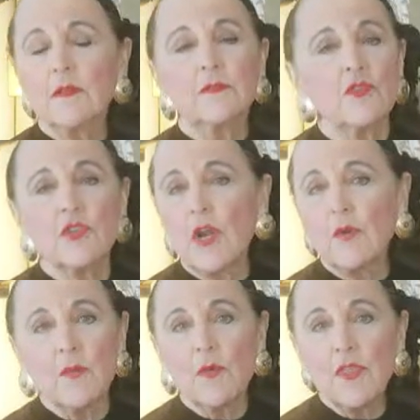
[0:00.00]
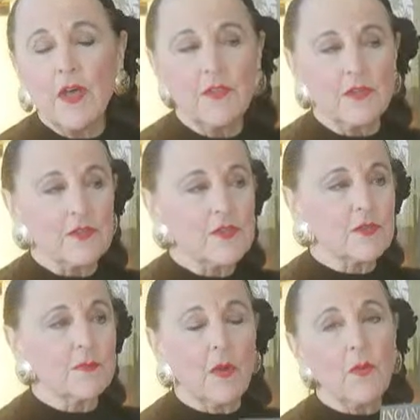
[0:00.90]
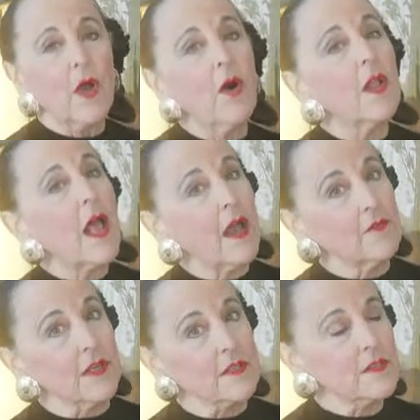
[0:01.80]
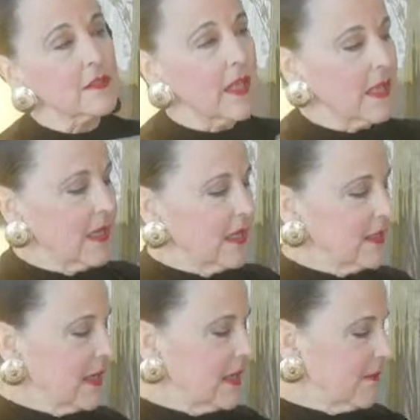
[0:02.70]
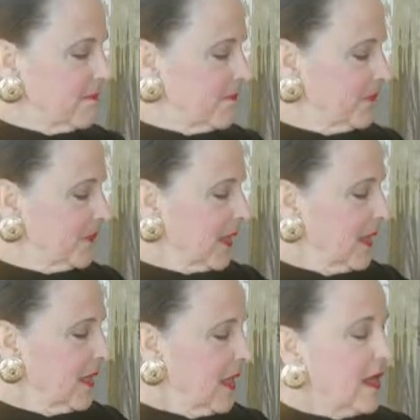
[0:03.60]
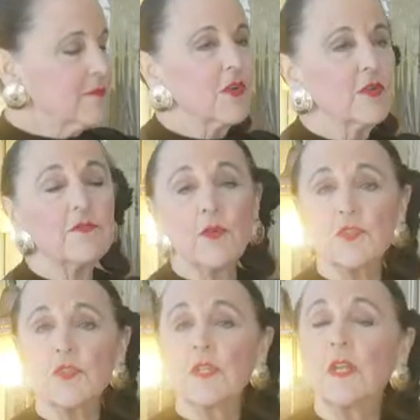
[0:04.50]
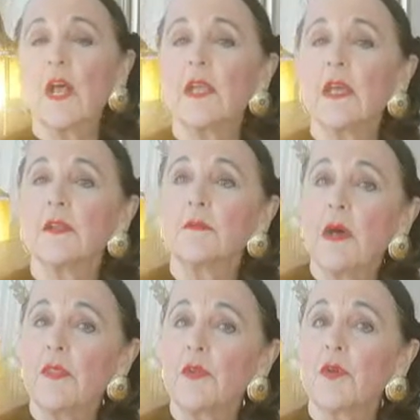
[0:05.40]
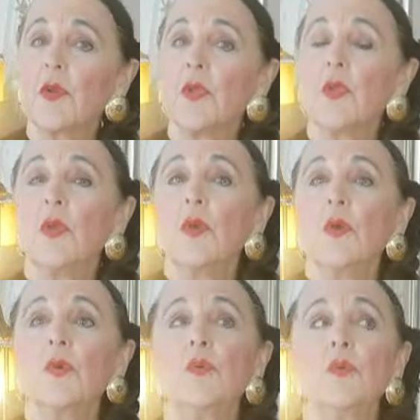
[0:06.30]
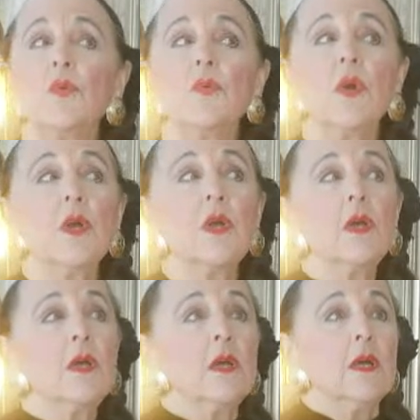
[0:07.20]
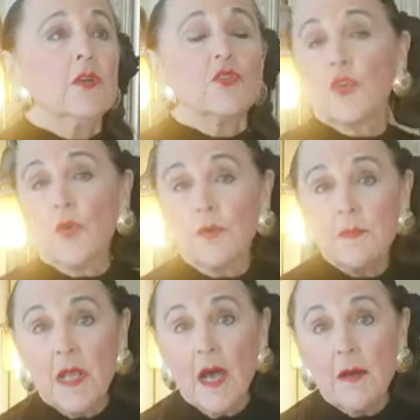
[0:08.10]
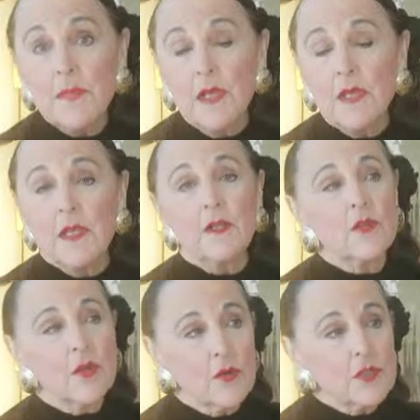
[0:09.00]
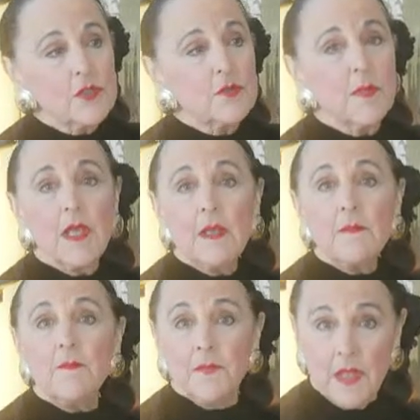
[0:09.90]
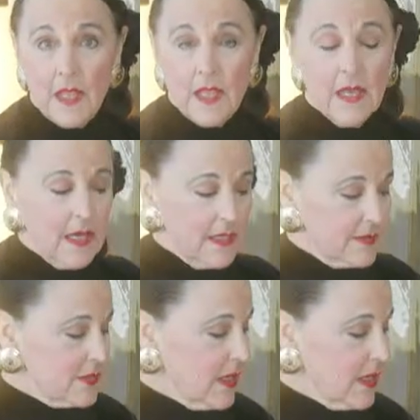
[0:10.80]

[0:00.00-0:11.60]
share it with others. But we all have it. And I'm very fortunate I had a mother who shored me up, encouraged me, and